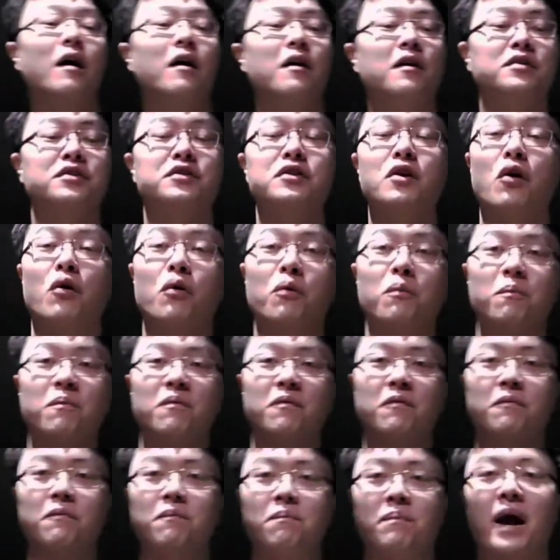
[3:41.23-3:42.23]
So
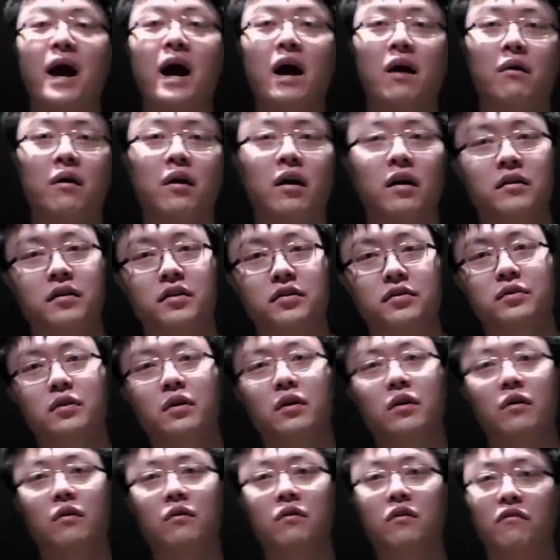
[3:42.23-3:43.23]
power on this
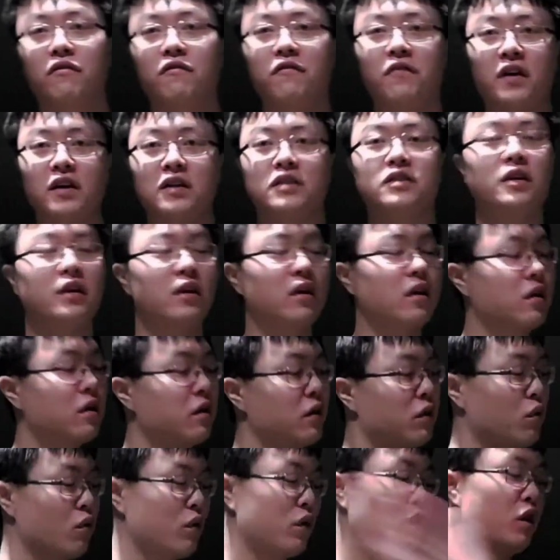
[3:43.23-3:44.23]
yo-yo. The first thing
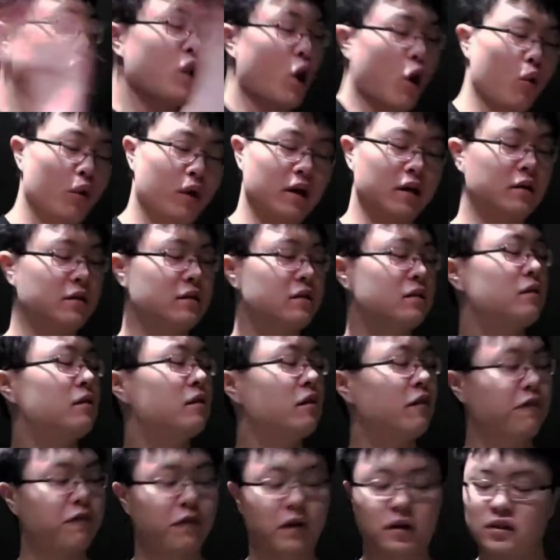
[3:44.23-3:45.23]
you'll notice,
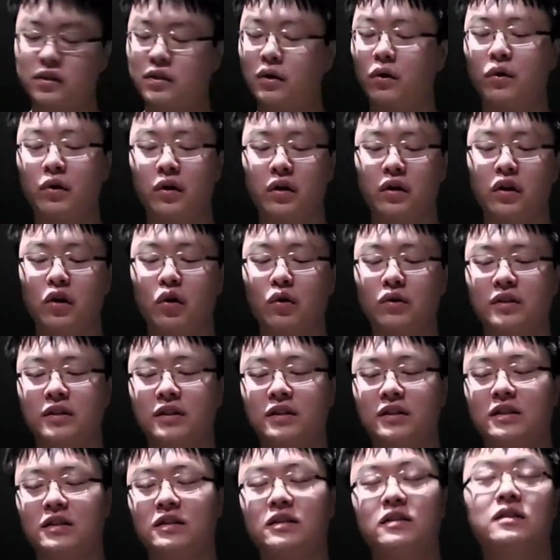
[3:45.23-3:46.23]
the first thing you're gonna notice
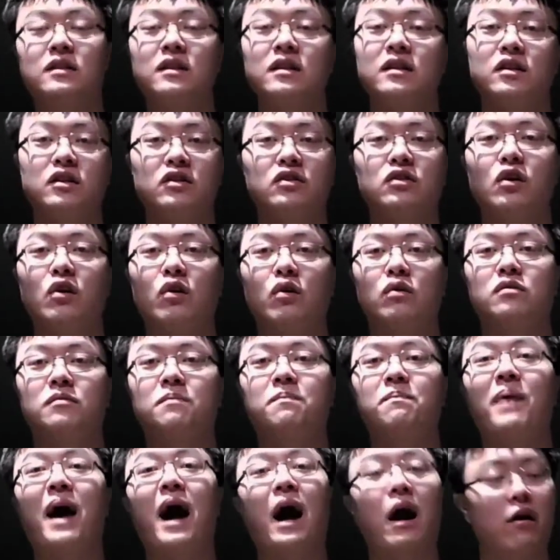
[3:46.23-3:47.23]
is this yo-yo is
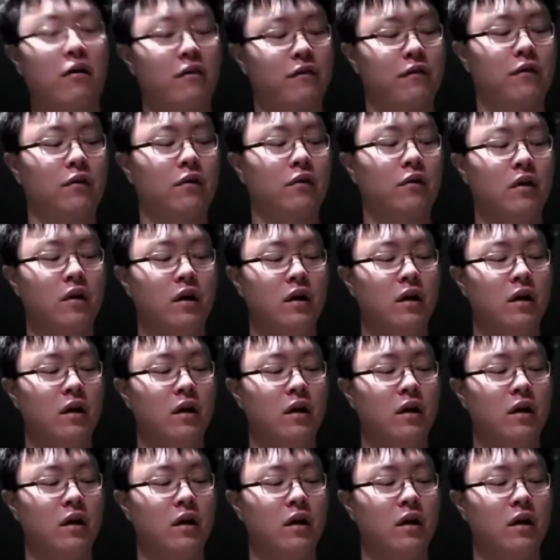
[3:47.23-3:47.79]
powerful.